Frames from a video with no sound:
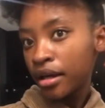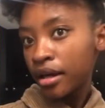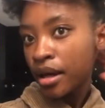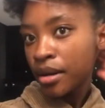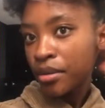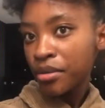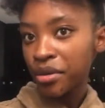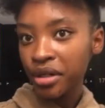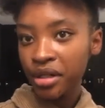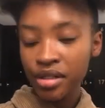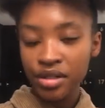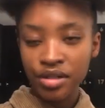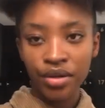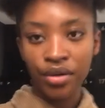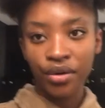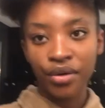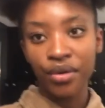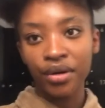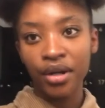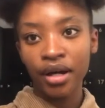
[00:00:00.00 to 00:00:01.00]
I'm ready to
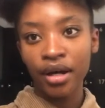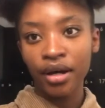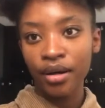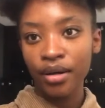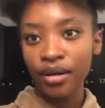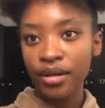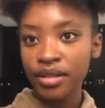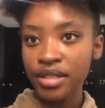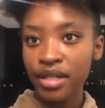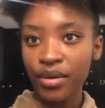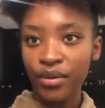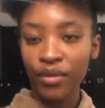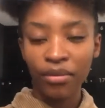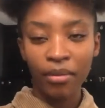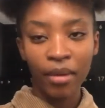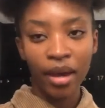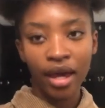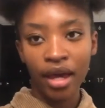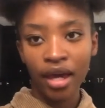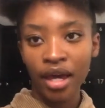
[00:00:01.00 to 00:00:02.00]
go now. Done with
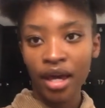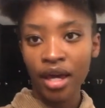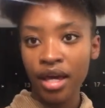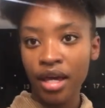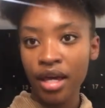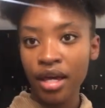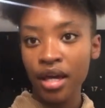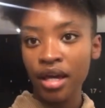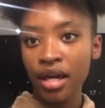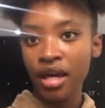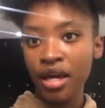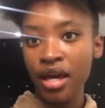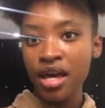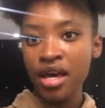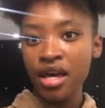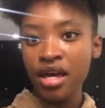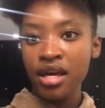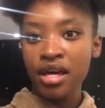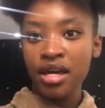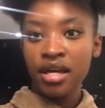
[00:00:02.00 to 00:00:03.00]
my hair.
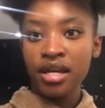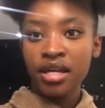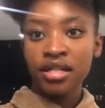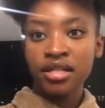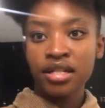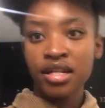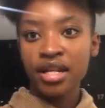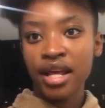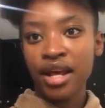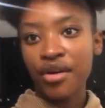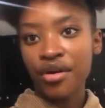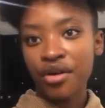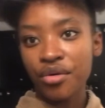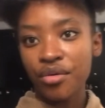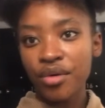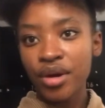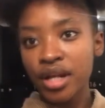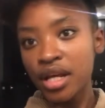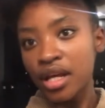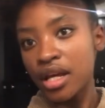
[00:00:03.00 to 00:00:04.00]
I'm getting
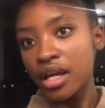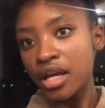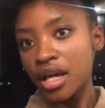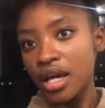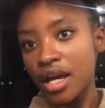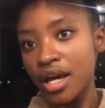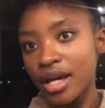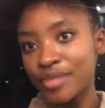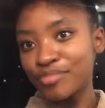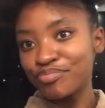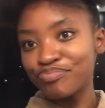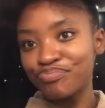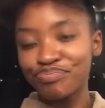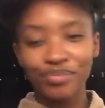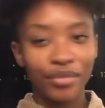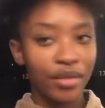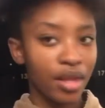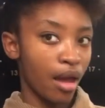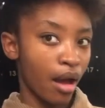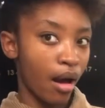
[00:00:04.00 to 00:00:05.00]
ready.
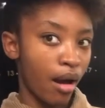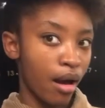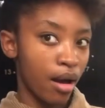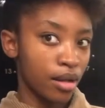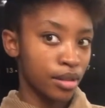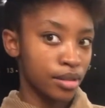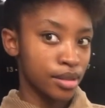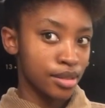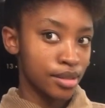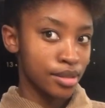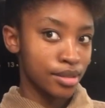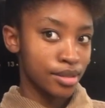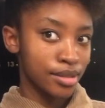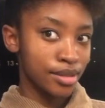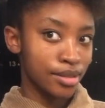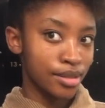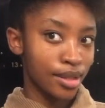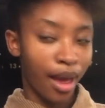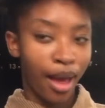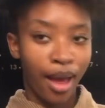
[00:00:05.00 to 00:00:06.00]

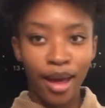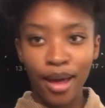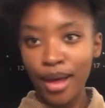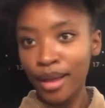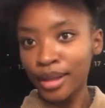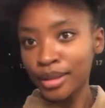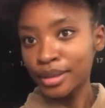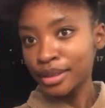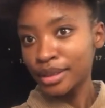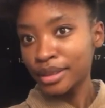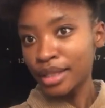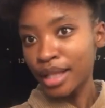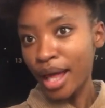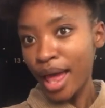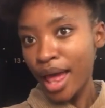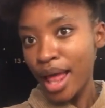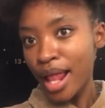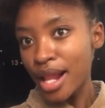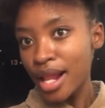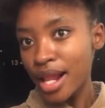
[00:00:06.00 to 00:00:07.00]
Yes.
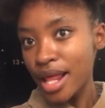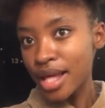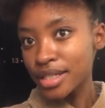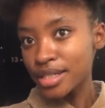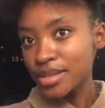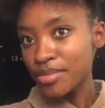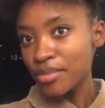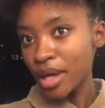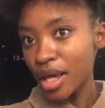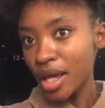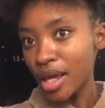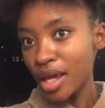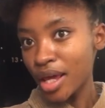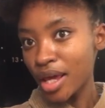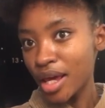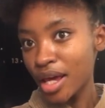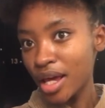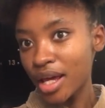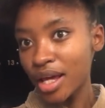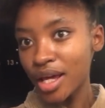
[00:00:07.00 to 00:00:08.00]
Let
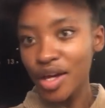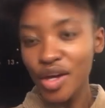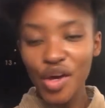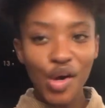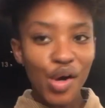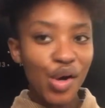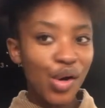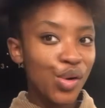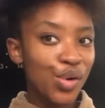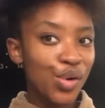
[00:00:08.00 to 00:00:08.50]
me go